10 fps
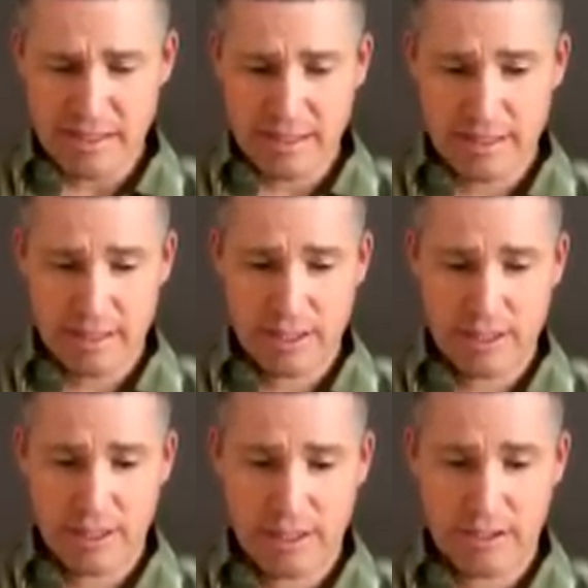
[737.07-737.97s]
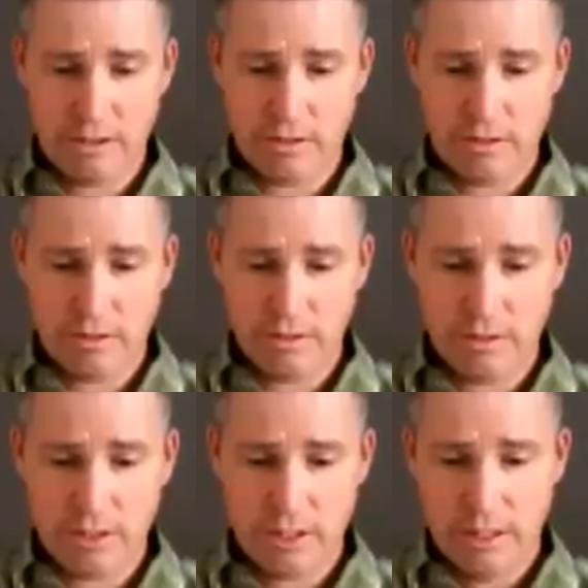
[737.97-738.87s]
it
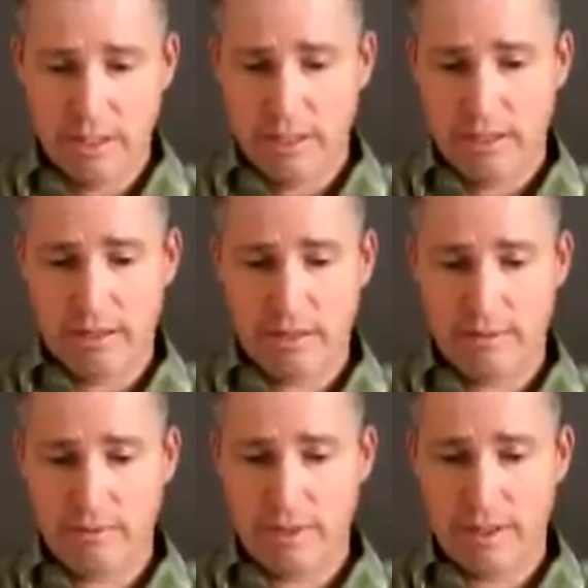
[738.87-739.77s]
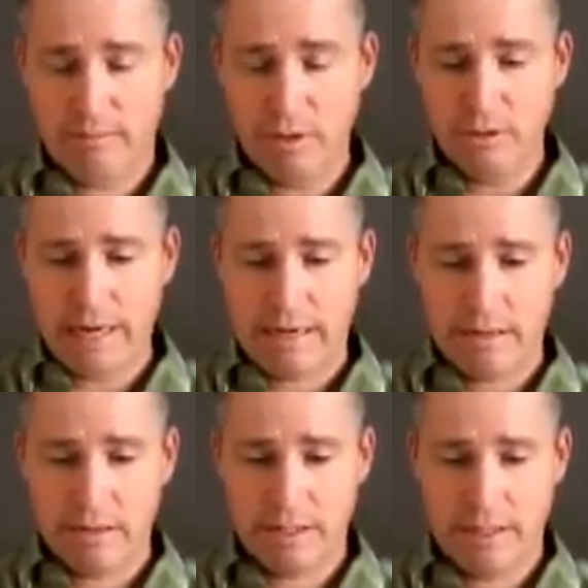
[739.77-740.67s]
shows the blue
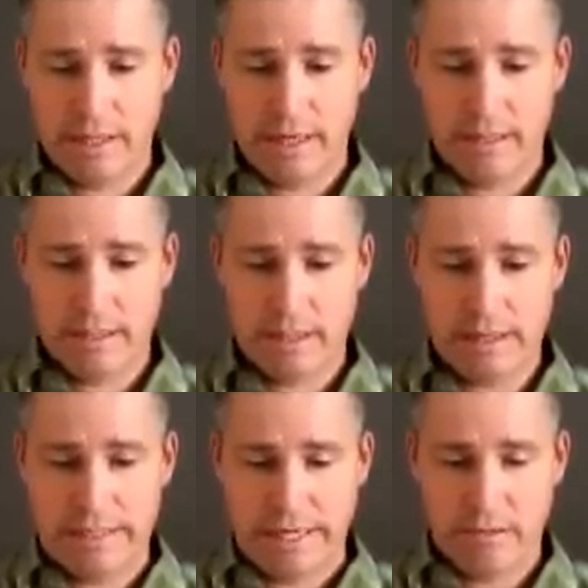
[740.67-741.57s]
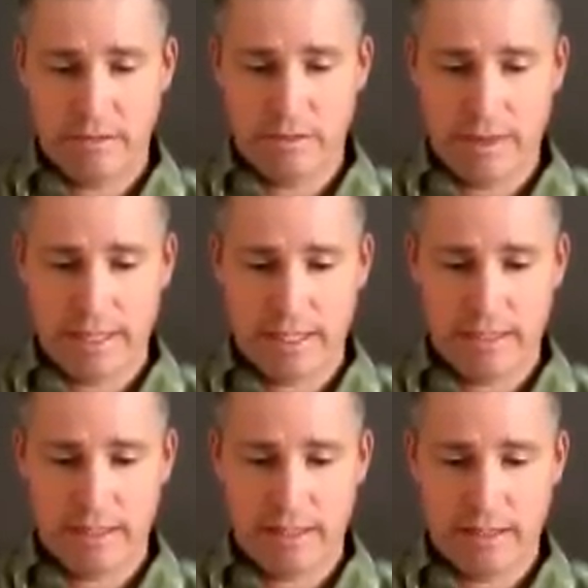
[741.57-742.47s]
arrows indicate just the general
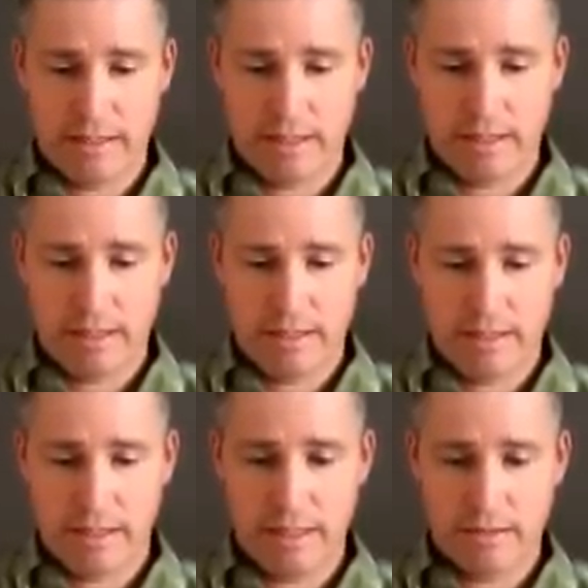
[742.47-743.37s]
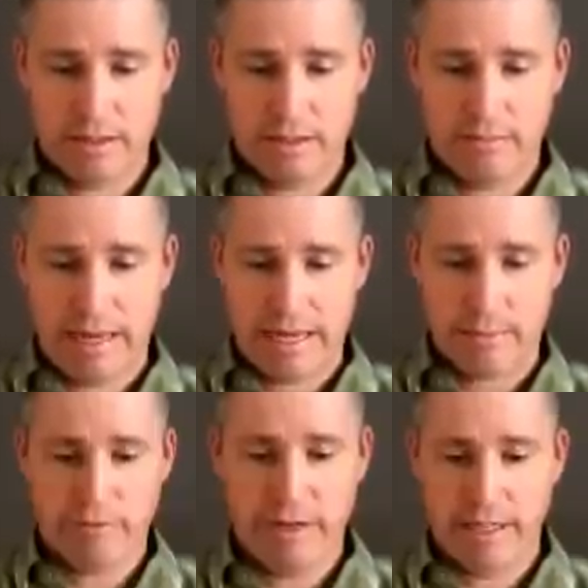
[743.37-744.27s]
direction that the Yellowstone
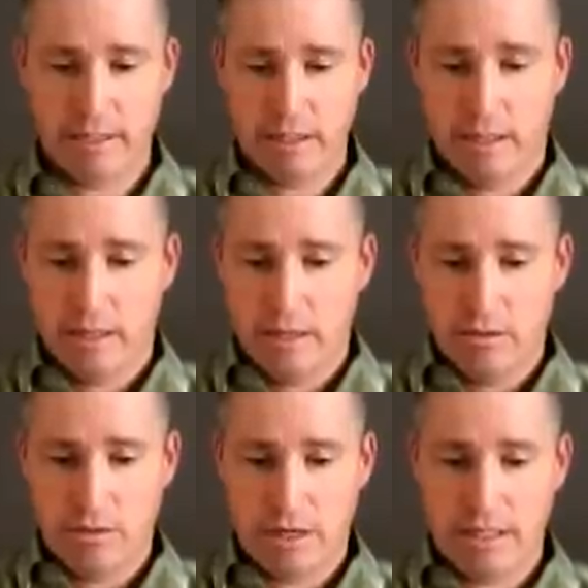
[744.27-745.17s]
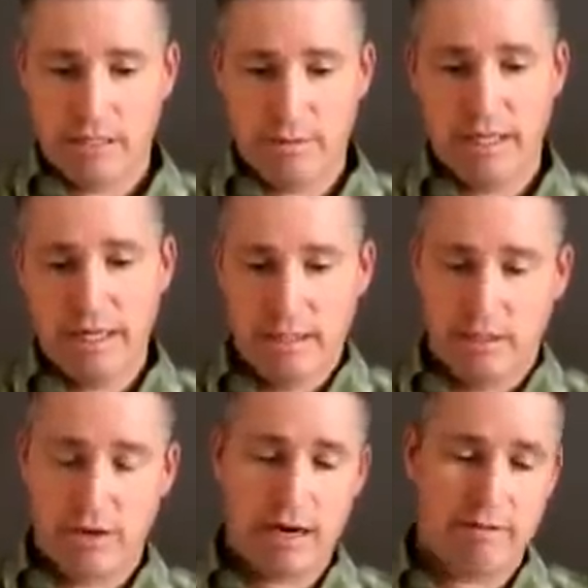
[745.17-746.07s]
magma vent or hotspot has
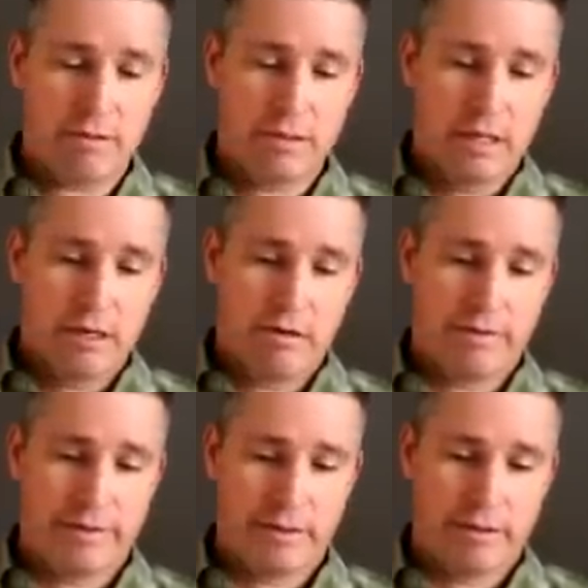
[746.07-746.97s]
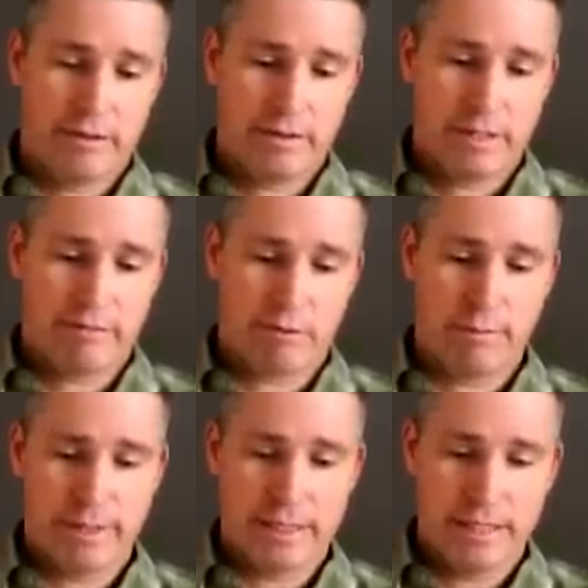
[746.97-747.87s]
traveled over several
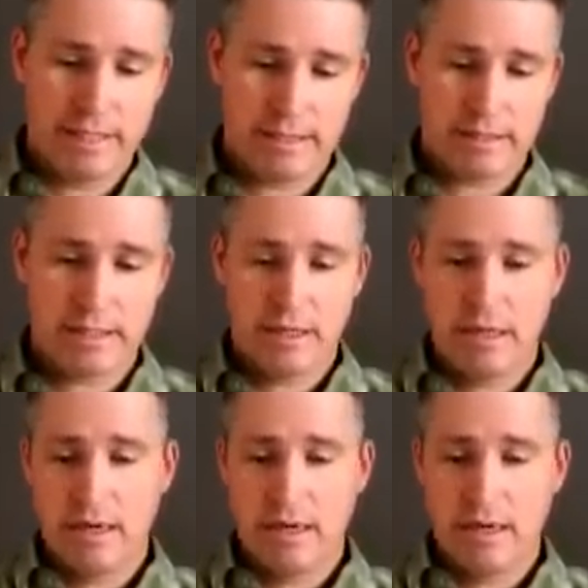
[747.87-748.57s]
million years.